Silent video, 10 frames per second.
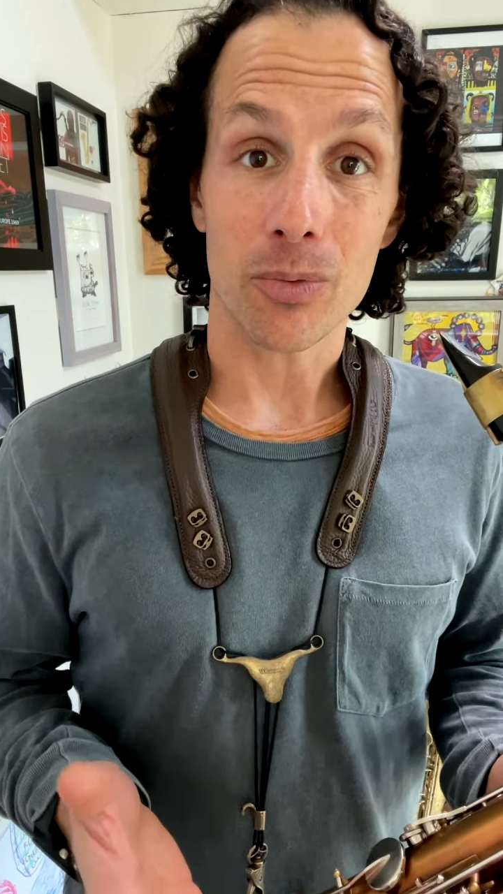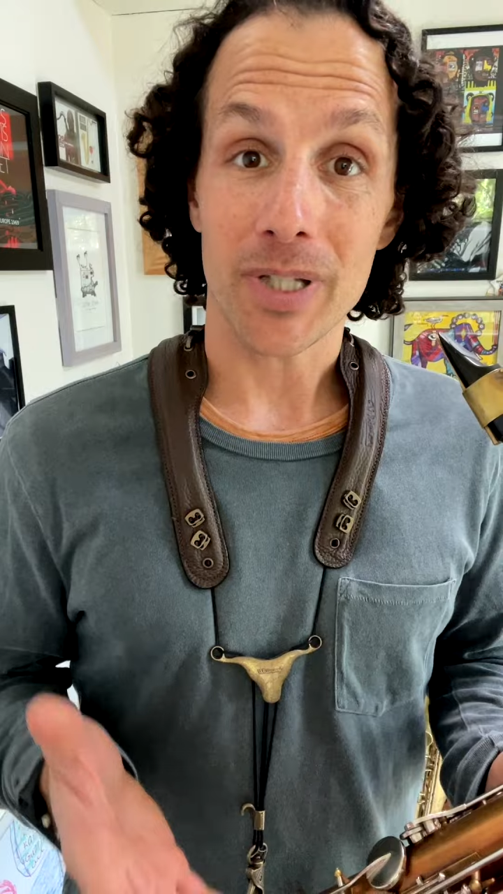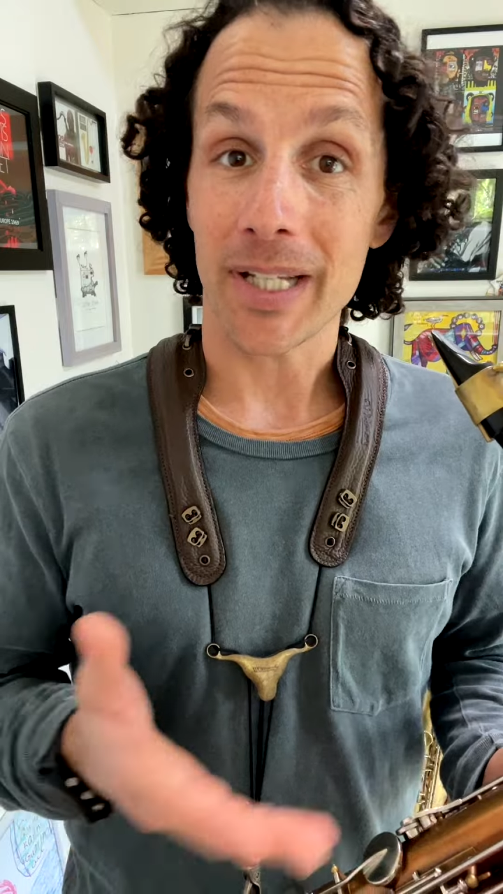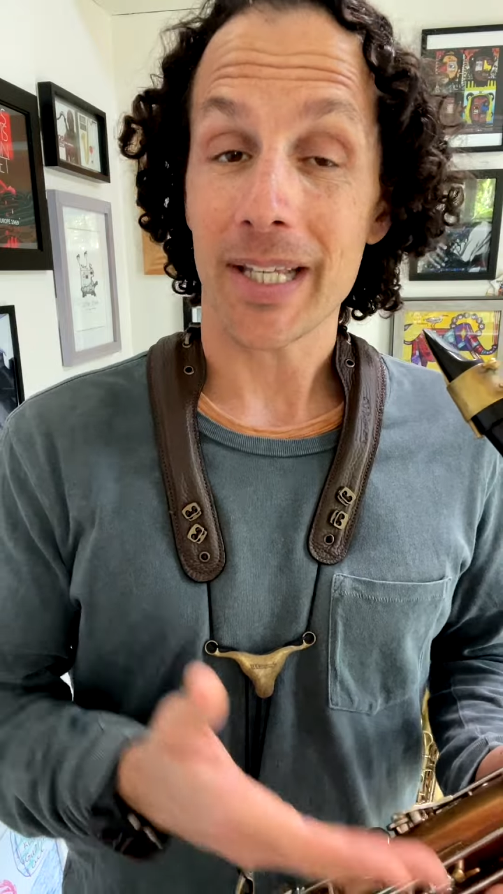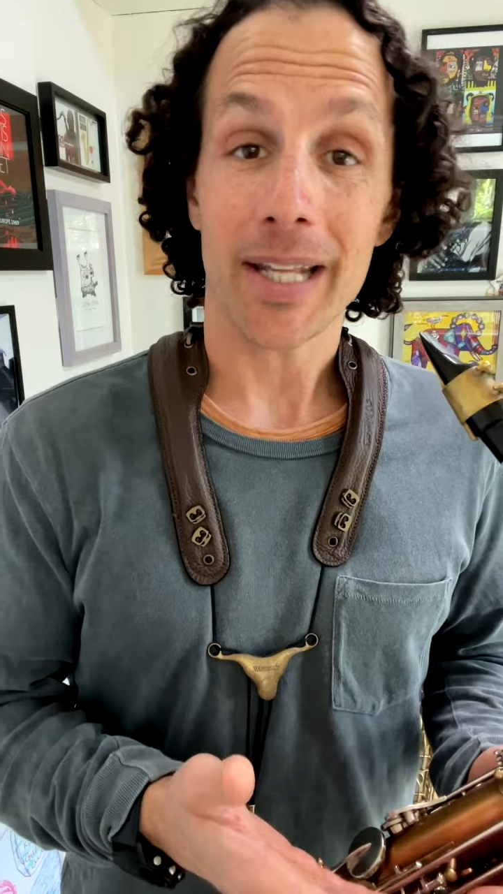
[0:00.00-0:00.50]

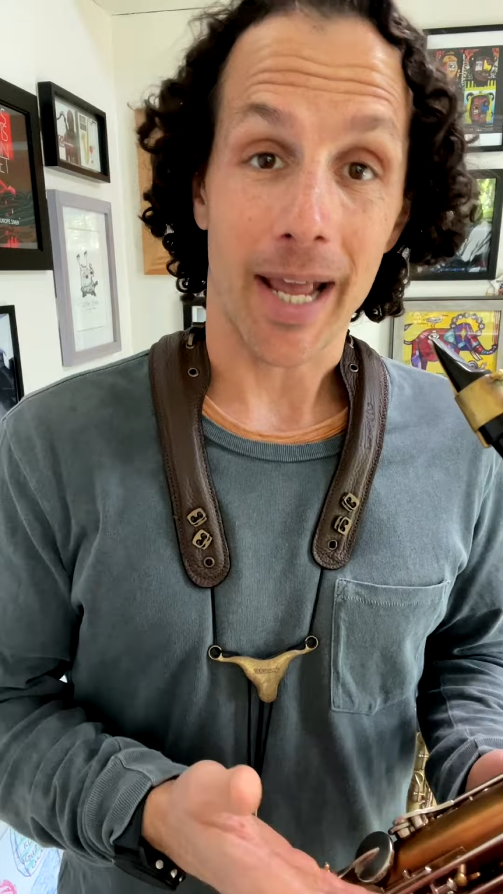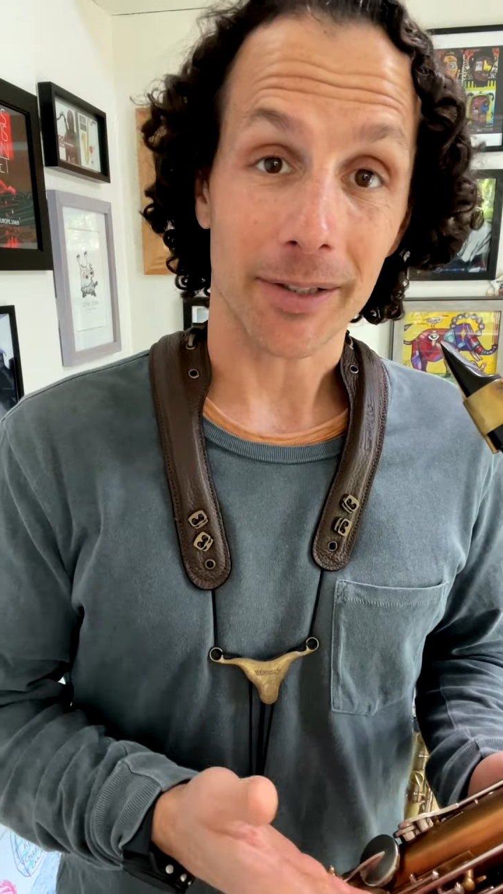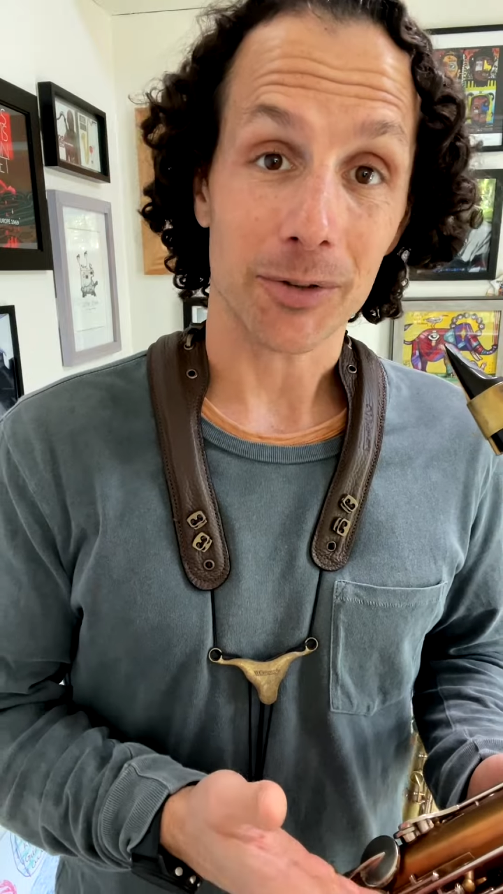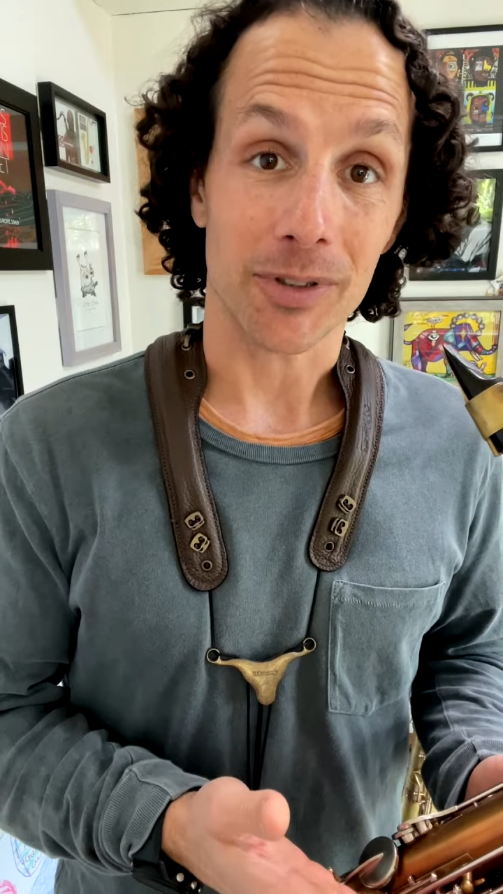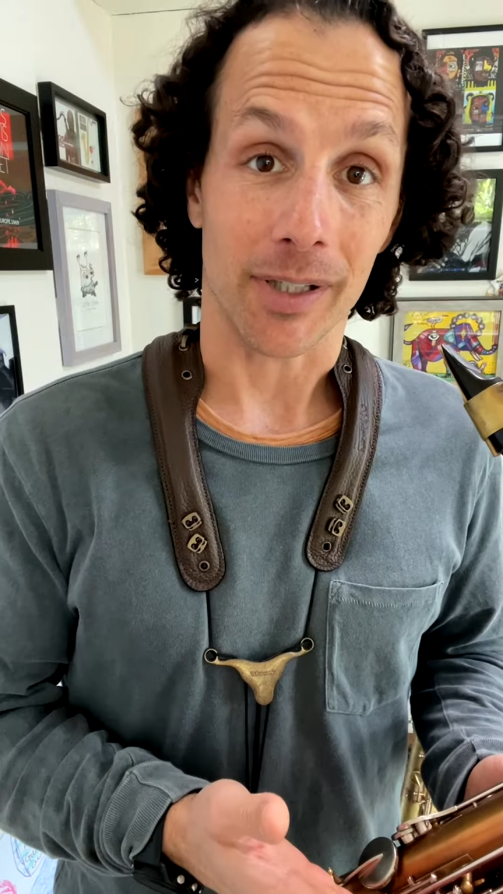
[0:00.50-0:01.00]
dig into
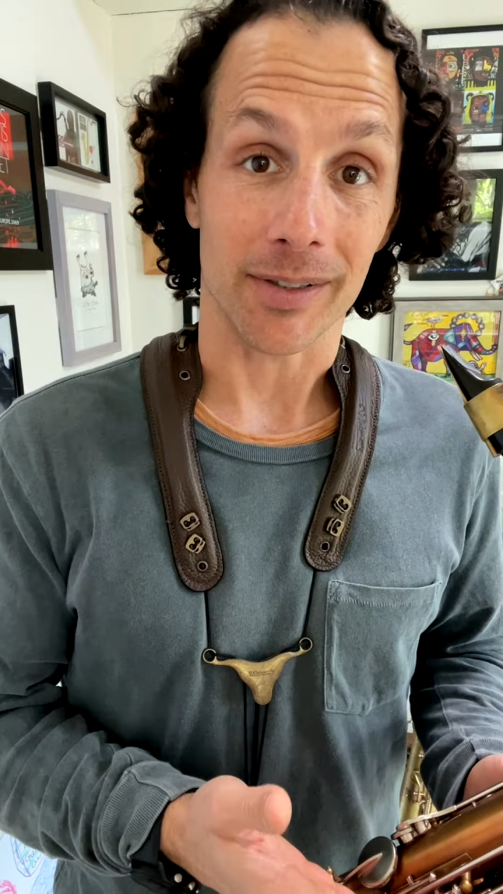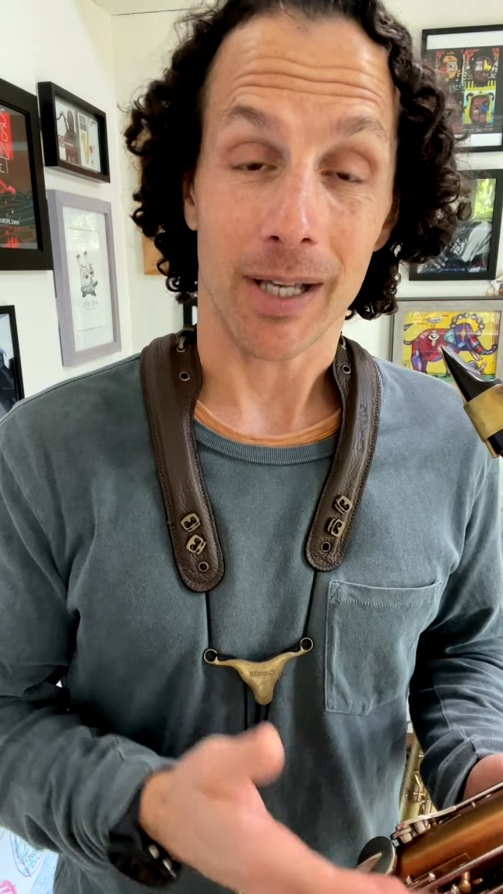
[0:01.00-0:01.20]
exercises?